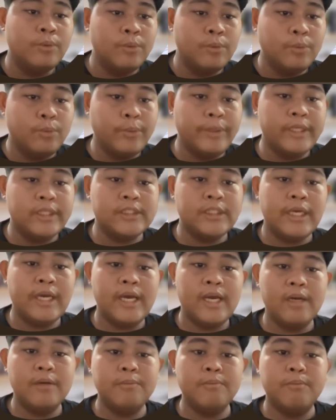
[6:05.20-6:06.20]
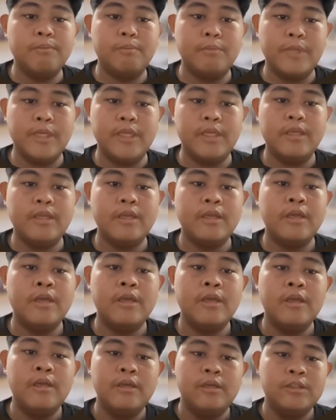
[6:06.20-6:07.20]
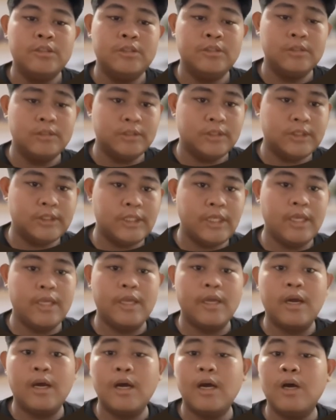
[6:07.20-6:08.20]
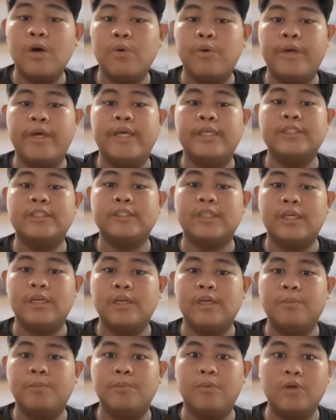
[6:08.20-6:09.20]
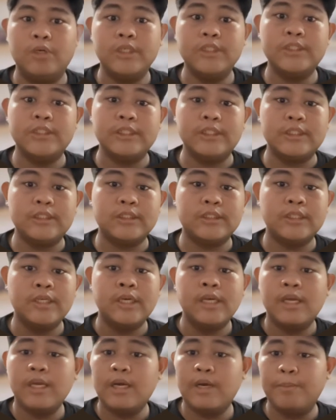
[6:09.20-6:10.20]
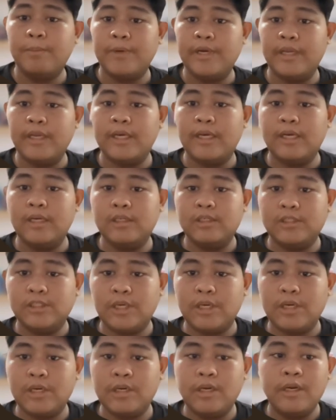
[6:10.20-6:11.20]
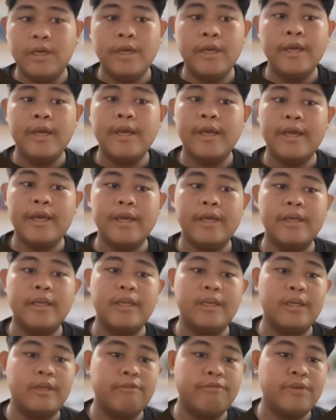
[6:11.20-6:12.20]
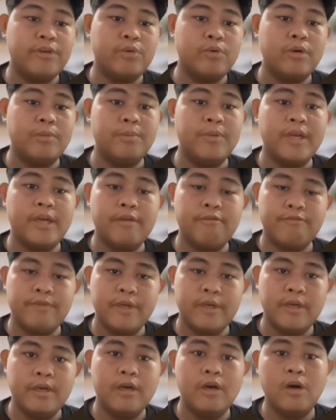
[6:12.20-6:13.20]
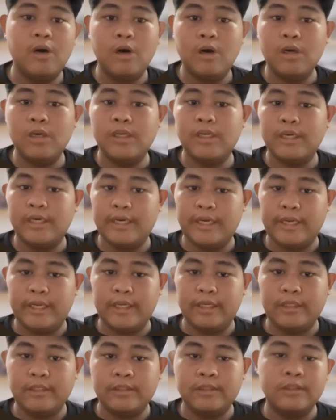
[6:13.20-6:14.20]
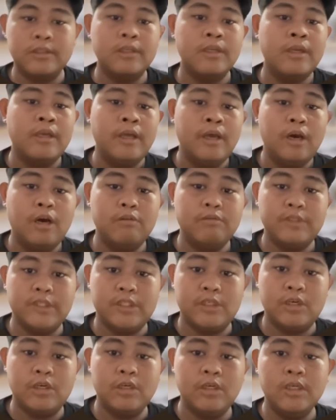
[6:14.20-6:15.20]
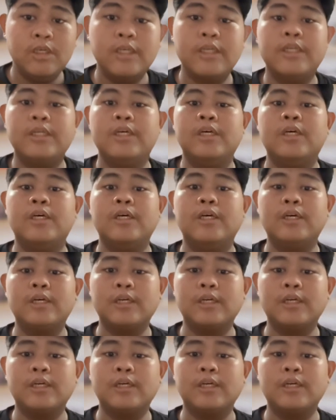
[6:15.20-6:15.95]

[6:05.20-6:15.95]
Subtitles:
which helped me see how external policies, company culture, and individual behavior all connect. Overall, the